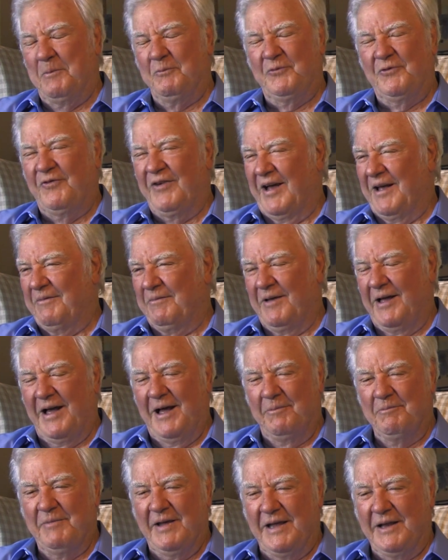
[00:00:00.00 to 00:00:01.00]
But
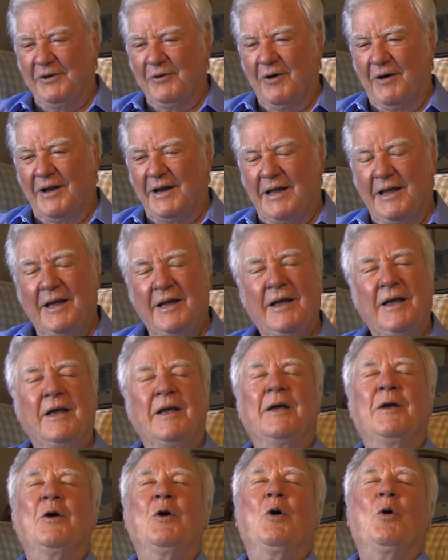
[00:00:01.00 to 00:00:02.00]
I'm being naughty.
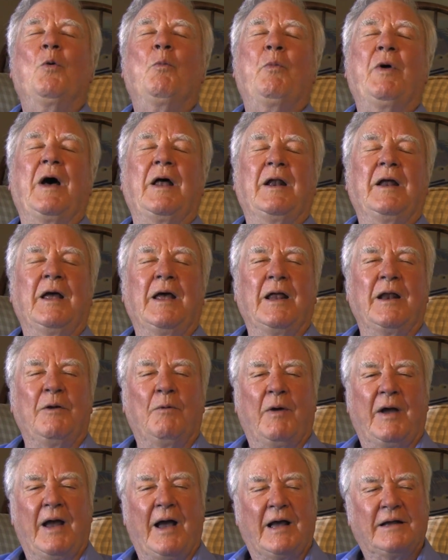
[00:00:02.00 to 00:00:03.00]
But
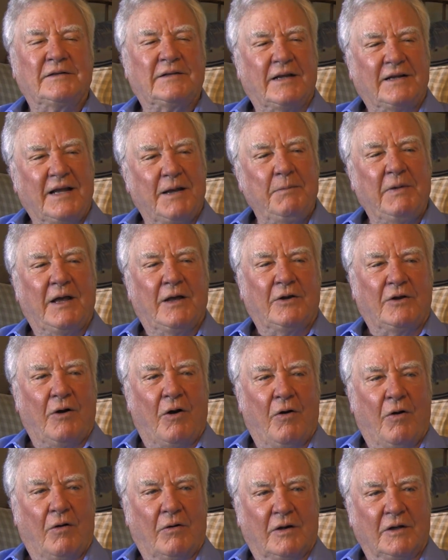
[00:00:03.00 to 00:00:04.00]
anyway, I said, give me a
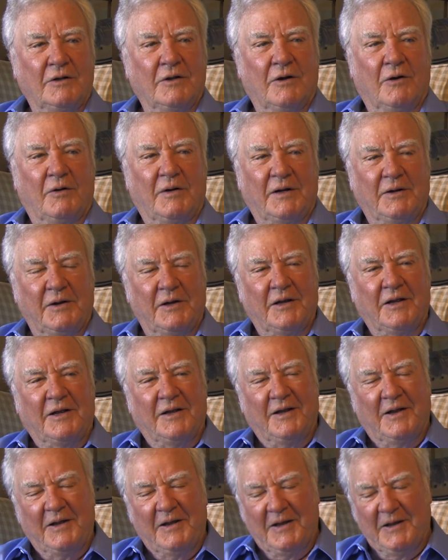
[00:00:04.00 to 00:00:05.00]
dog.
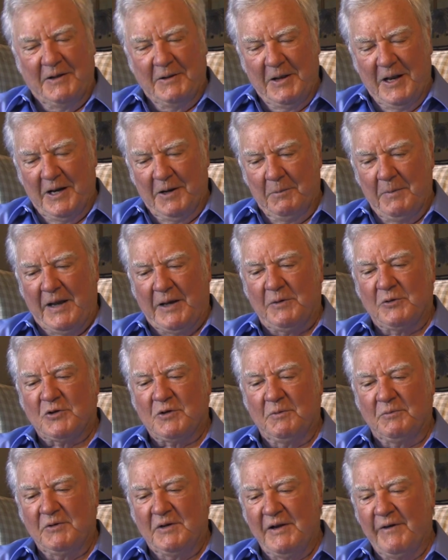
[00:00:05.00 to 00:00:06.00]
It'll make
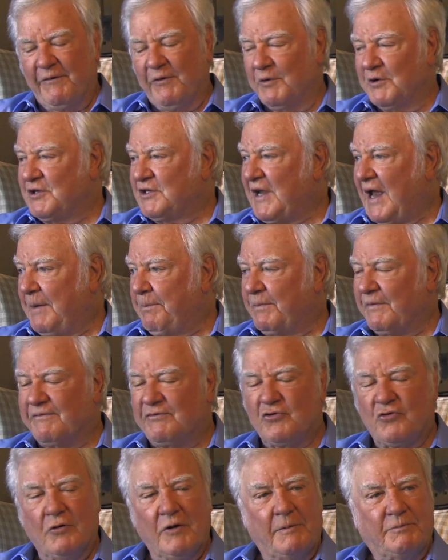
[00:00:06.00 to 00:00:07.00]
some different type of
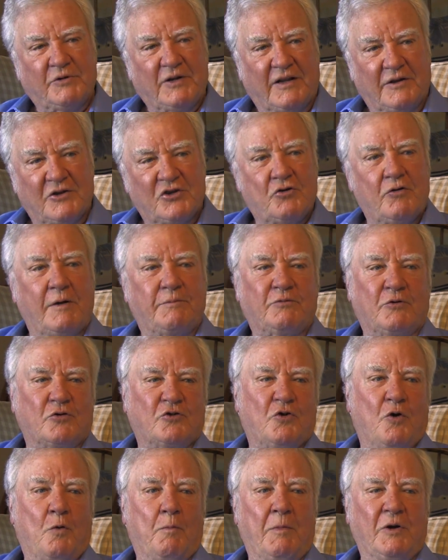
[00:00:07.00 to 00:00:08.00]
scripts, and scripts are
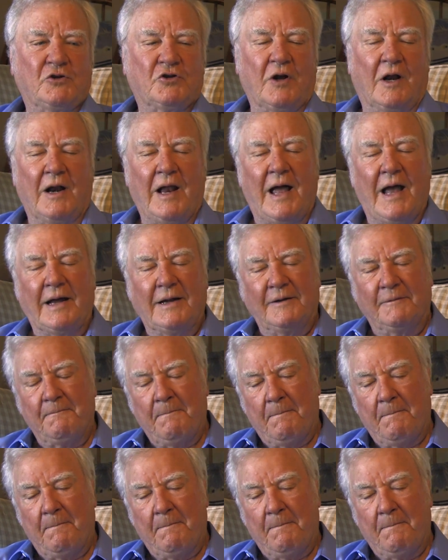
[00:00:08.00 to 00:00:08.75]
so much alike.